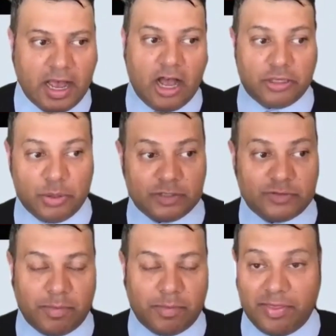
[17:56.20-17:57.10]
I'll do this
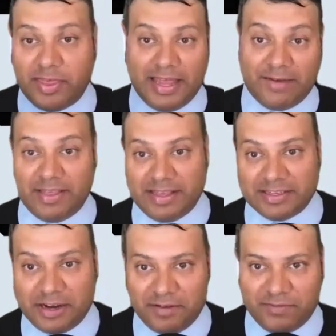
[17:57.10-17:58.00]
for a month and everything's
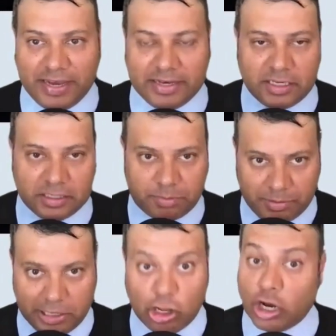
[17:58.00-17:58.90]
kind of fixed. These are
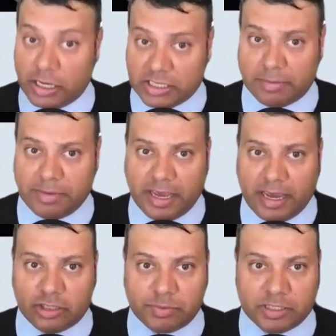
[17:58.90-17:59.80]
probably longer term
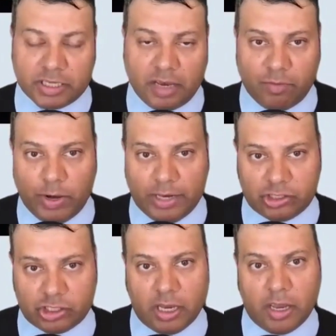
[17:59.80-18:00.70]
engagements over
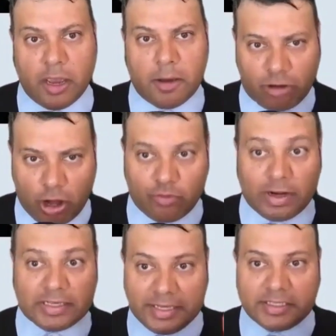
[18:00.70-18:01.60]
which
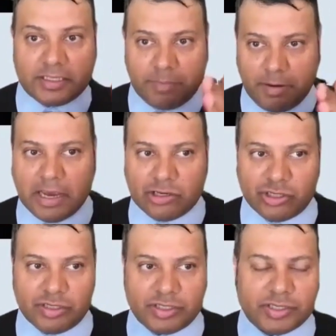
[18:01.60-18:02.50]
progress needs to be measured.